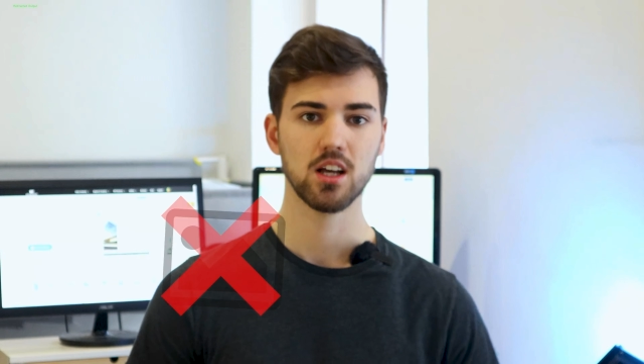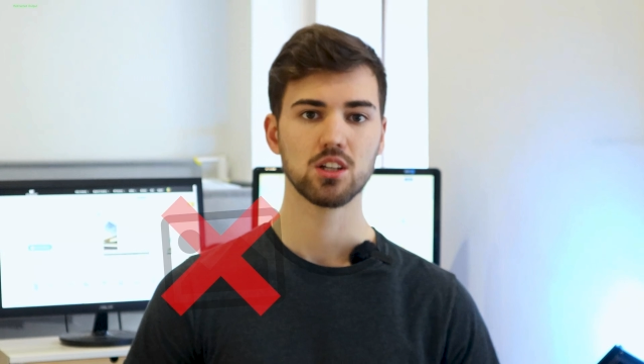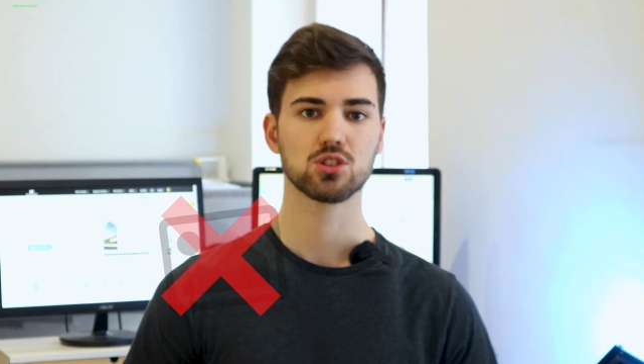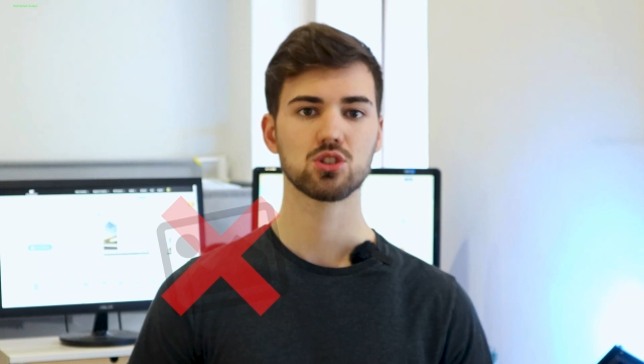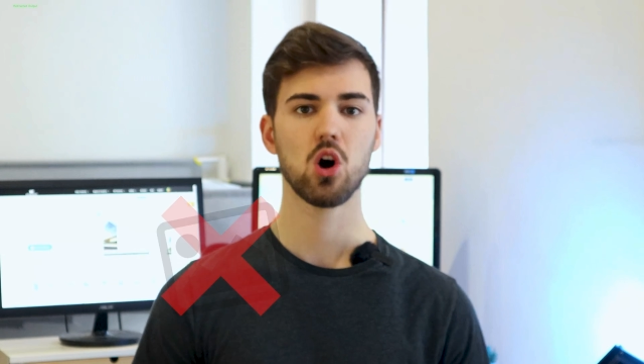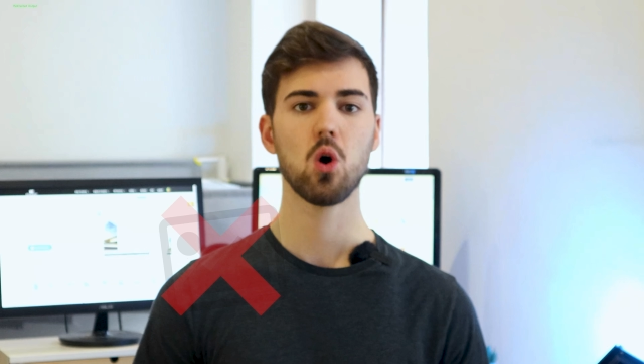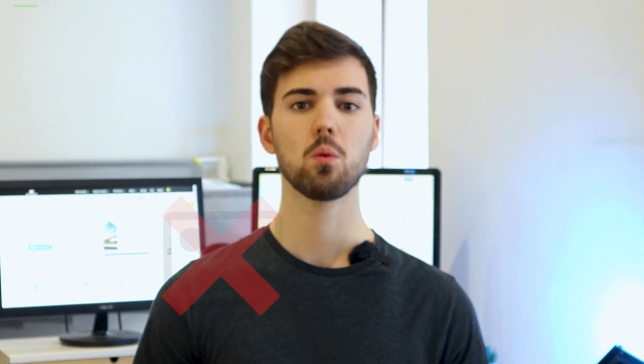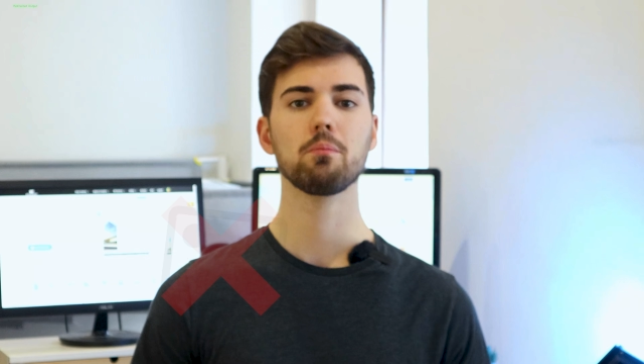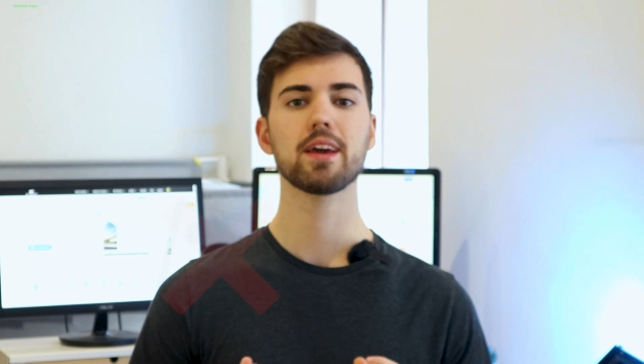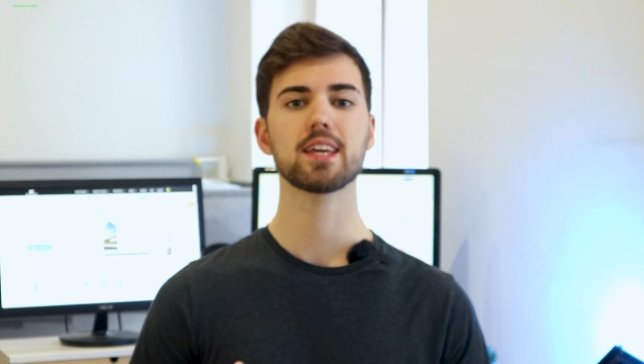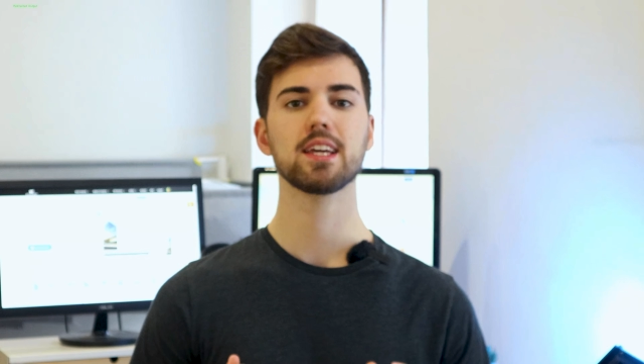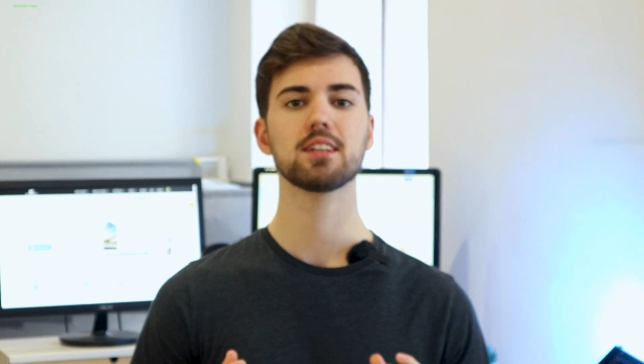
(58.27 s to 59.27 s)
So
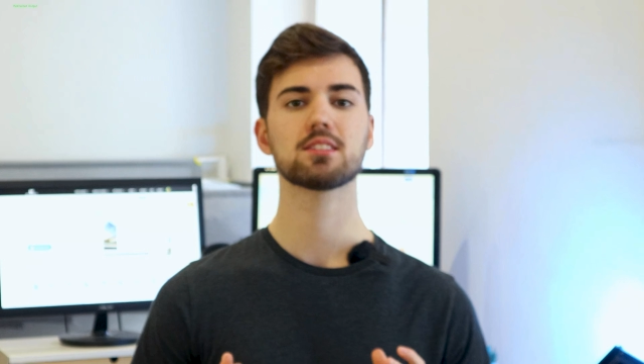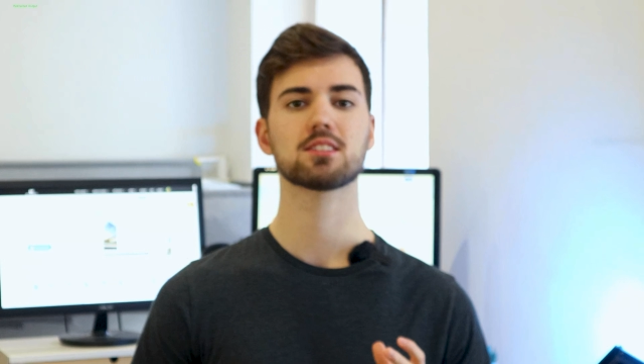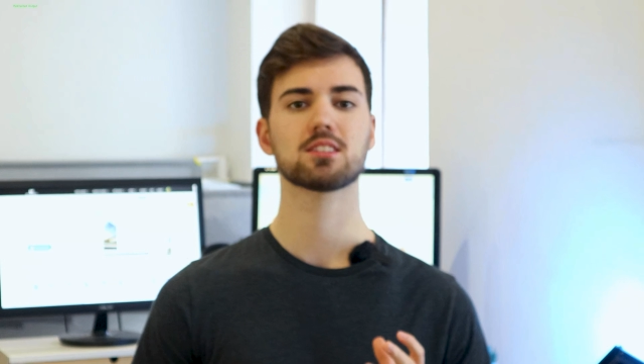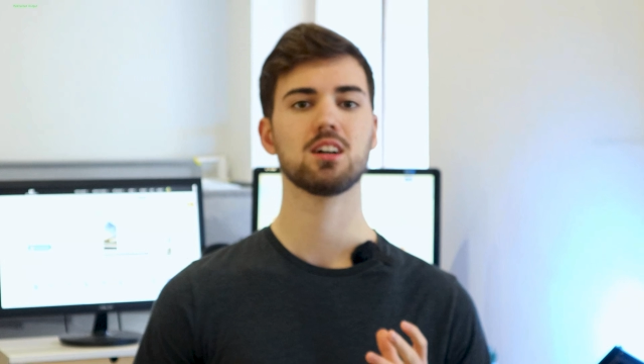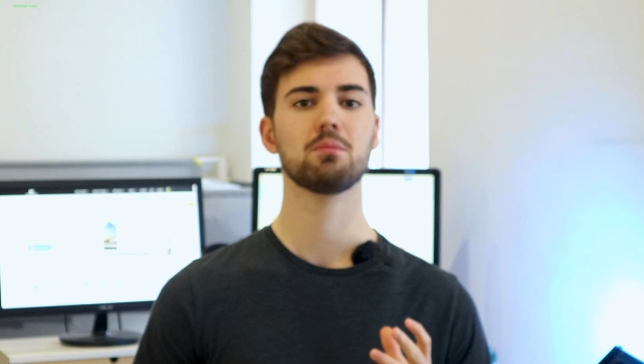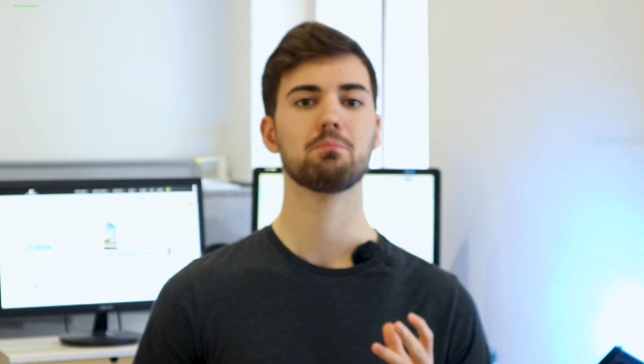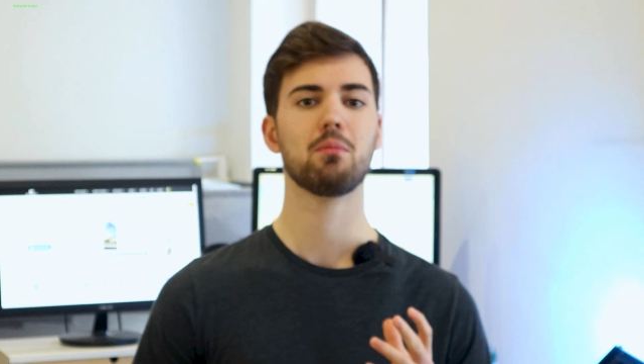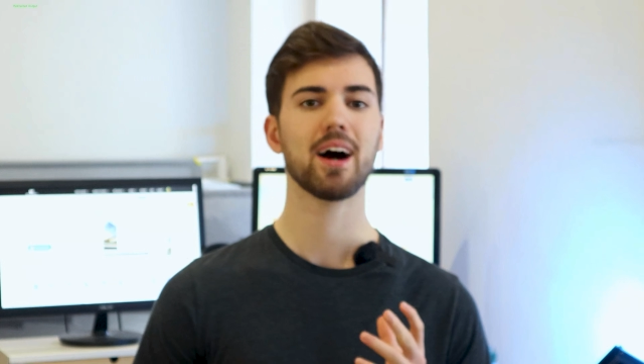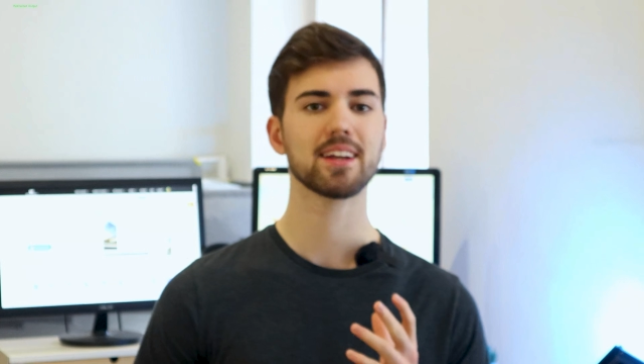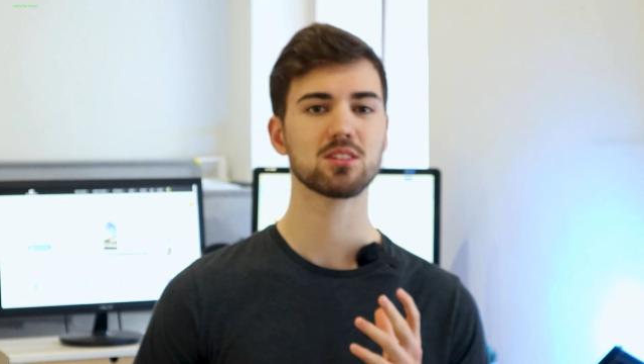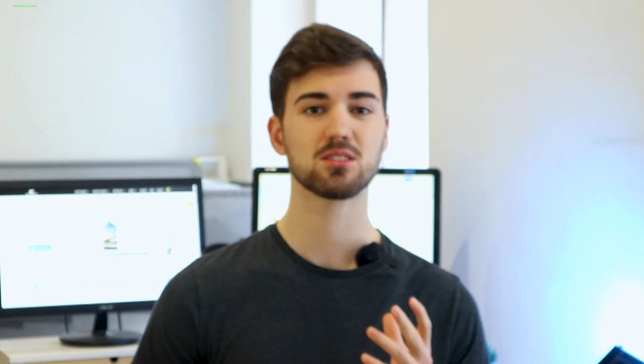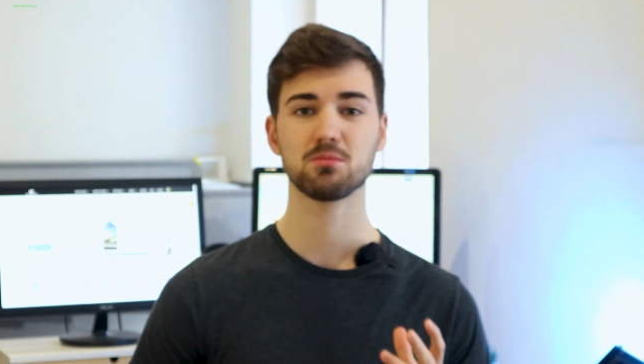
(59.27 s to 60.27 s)
making some
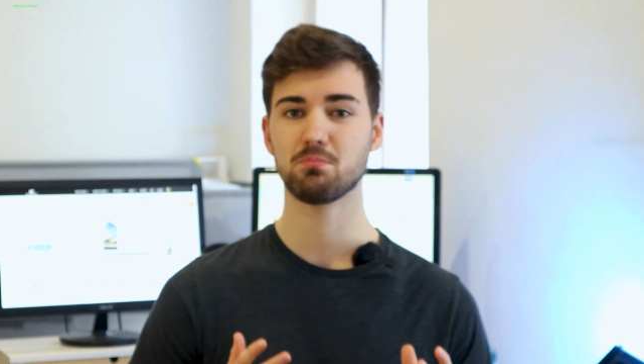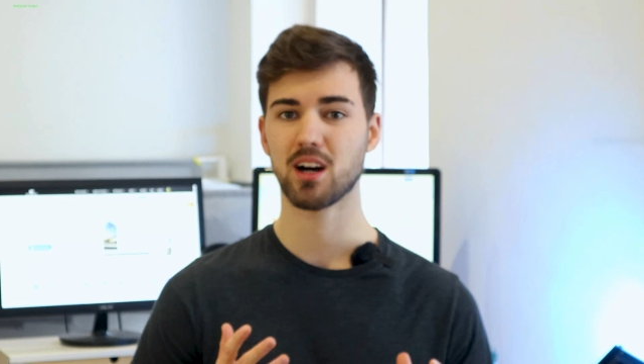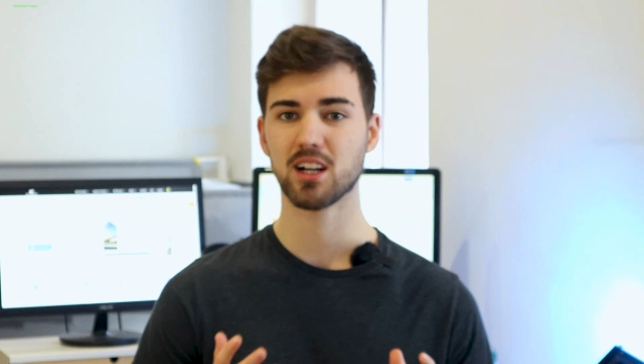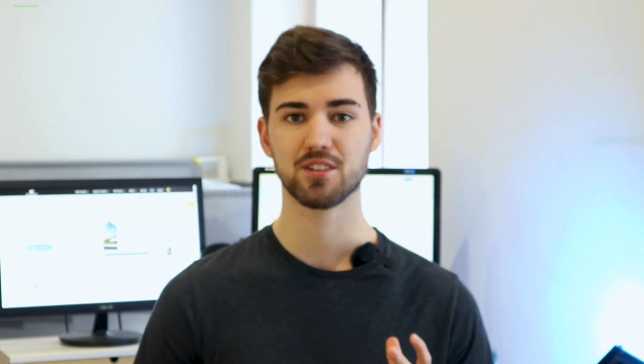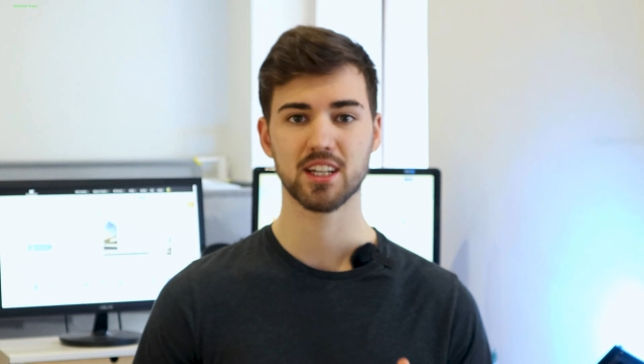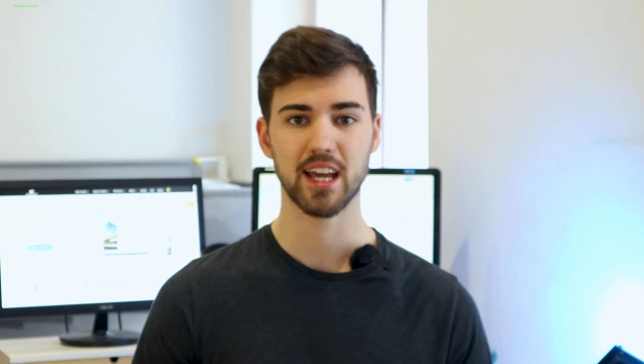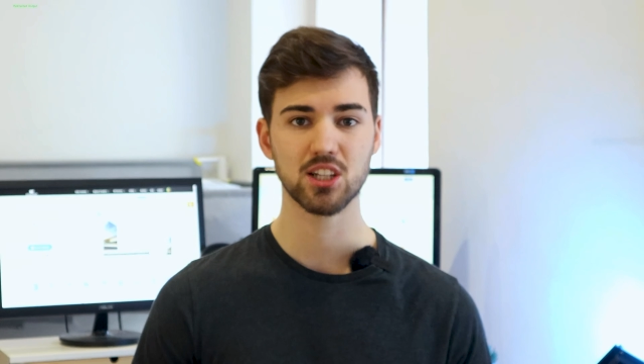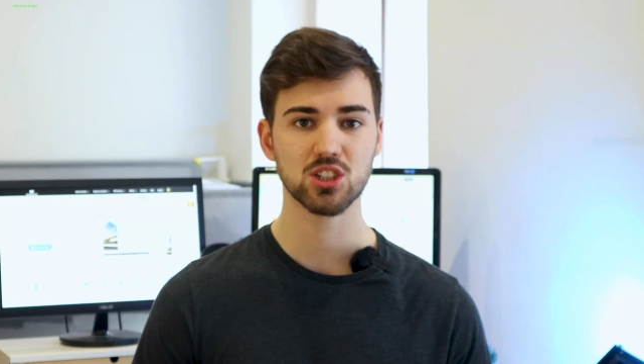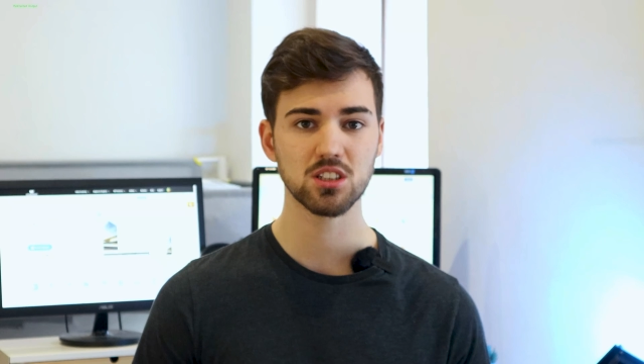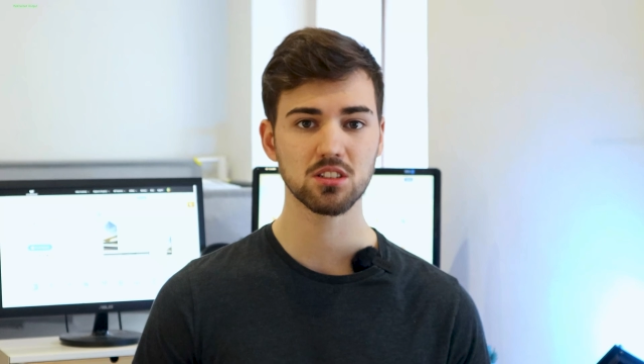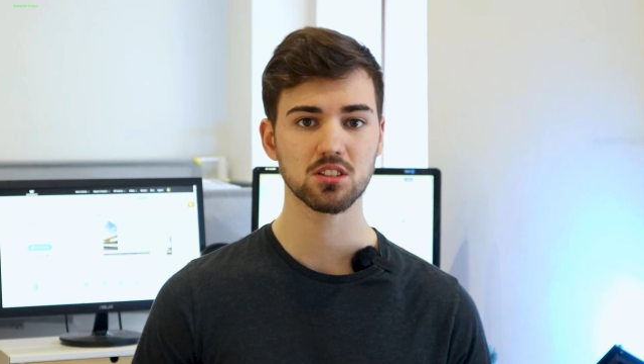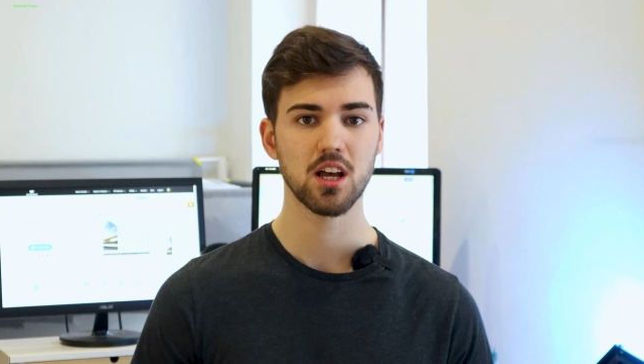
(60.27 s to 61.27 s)
minor
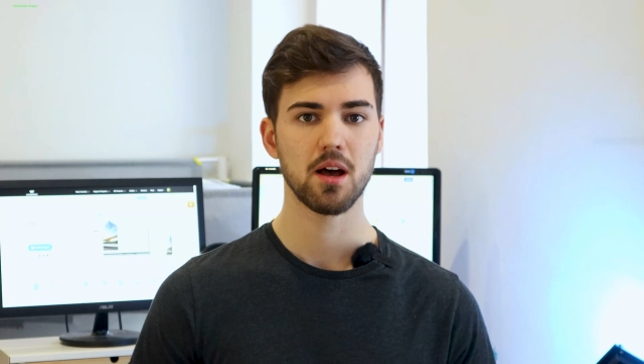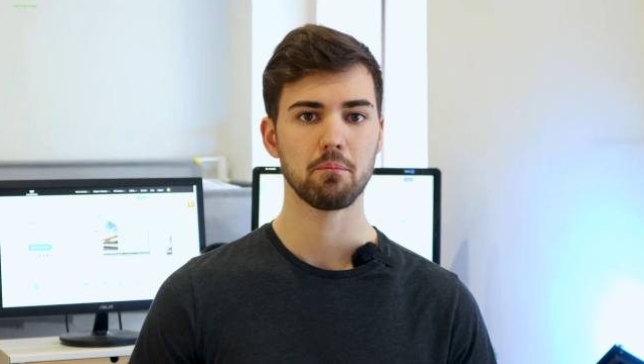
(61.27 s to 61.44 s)
modifications